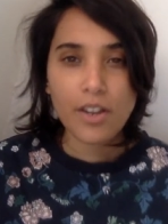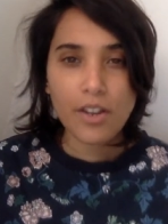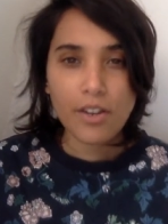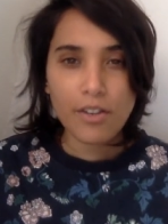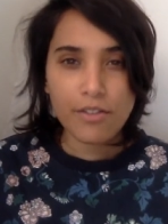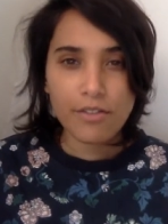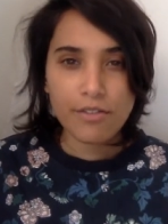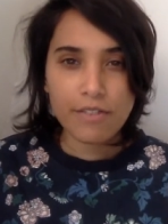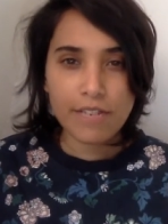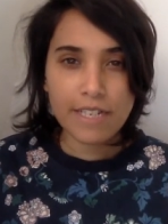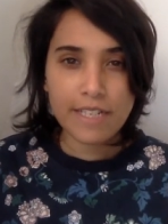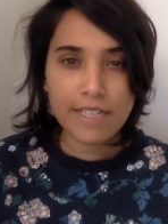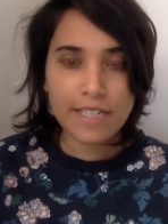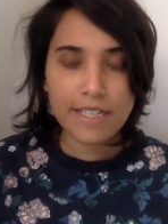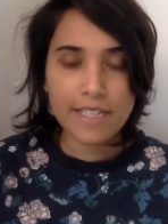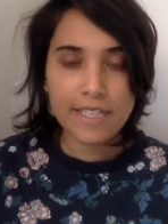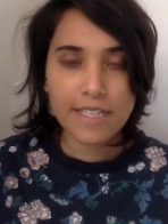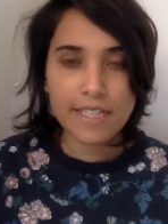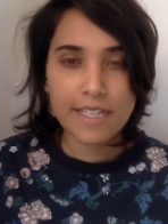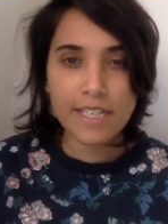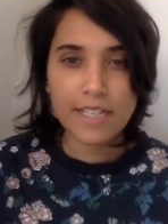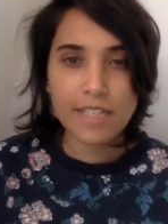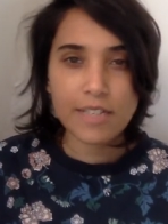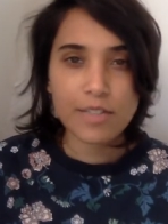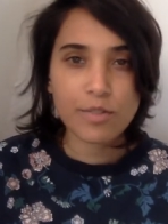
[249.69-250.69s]

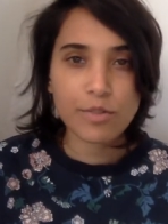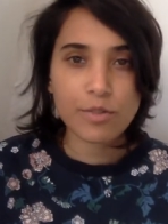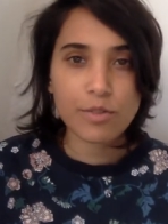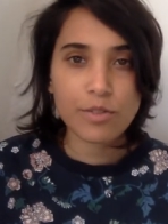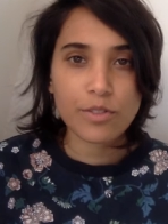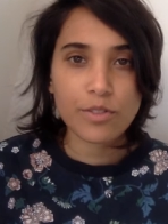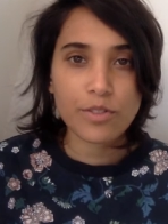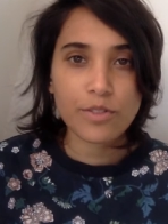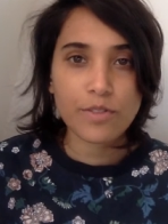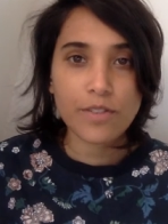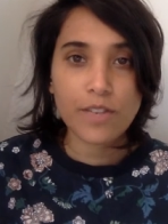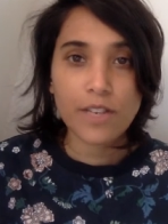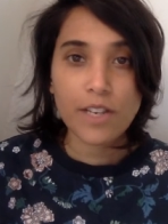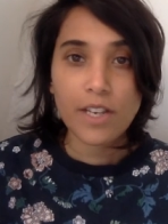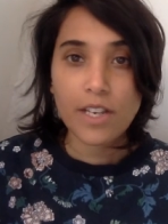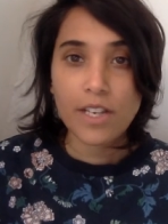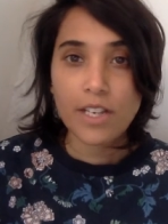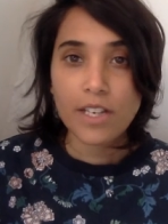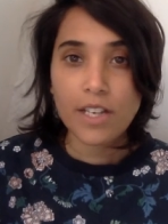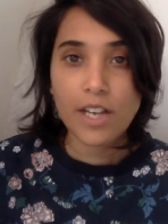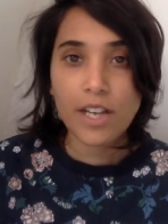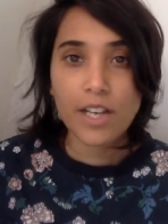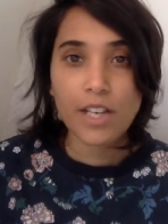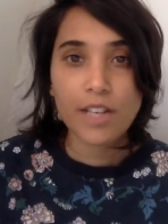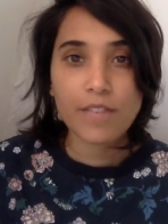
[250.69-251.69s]
creating a sort of
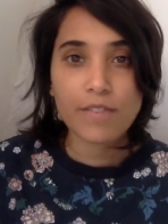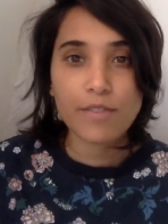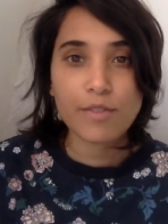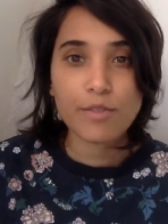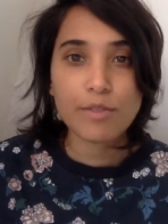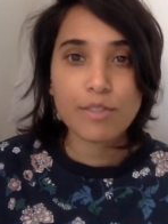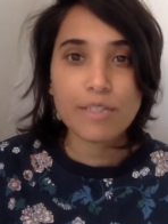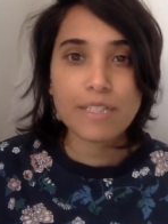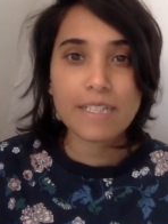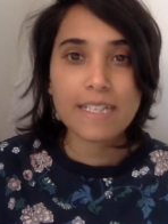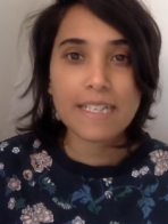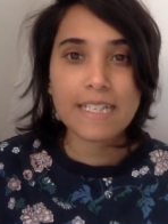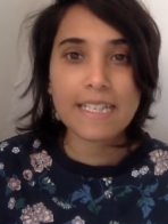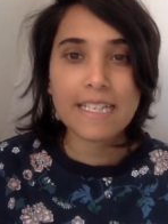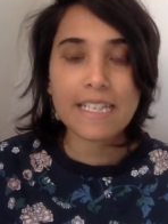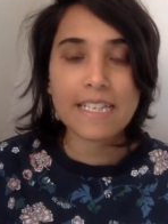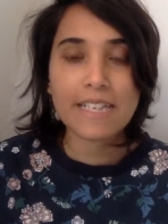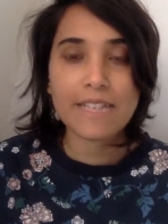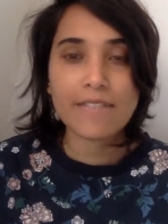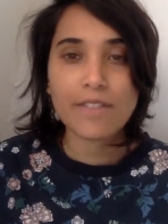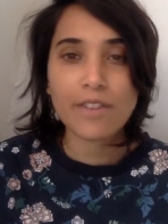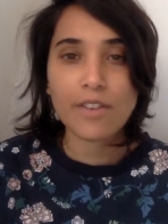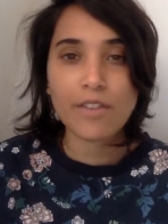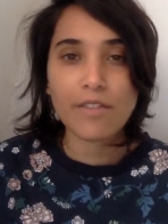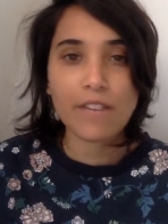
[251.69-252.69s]
colourful
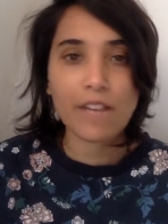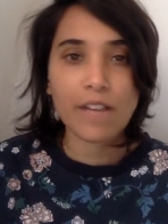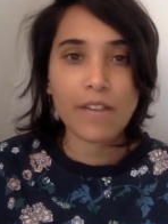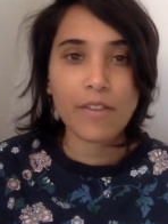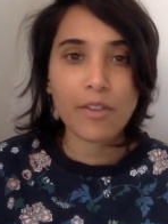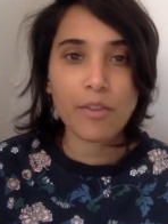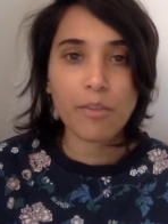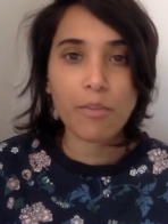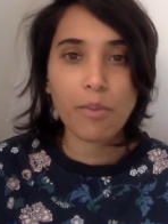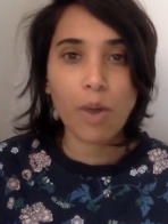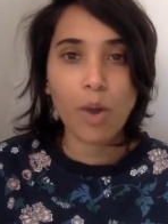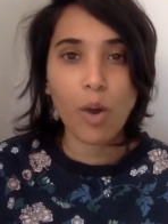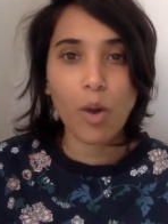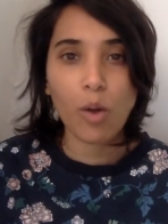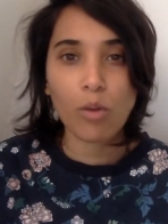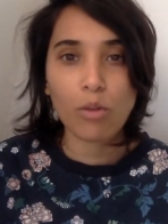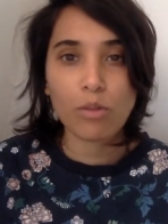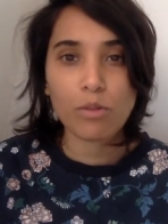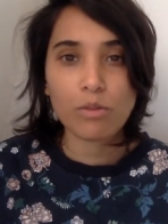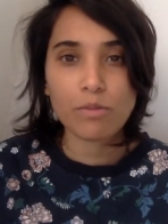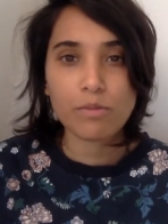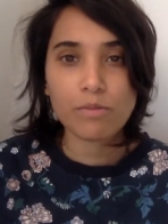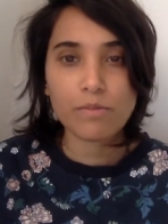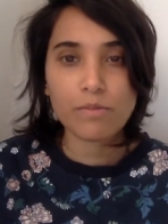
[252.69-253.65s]
sleeve around the pole.